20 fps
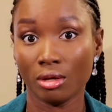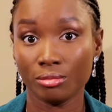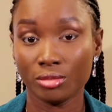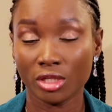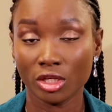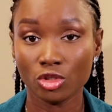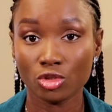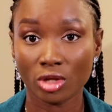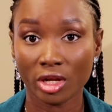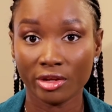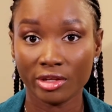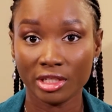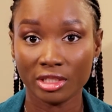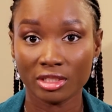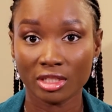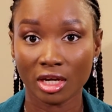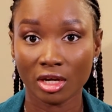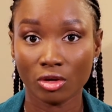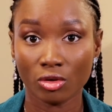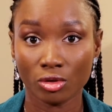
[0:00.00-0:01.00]
sexual
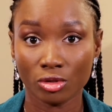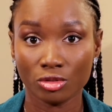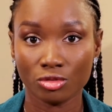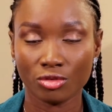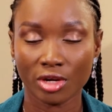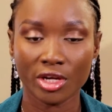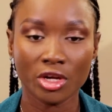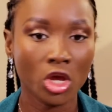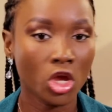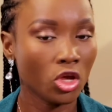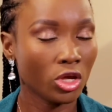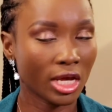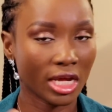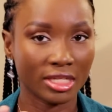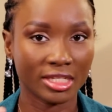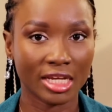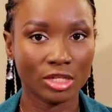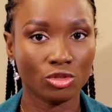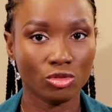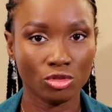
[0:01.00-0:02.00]
intercourse, right? You can
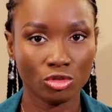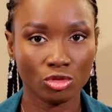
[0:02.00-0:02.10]
try to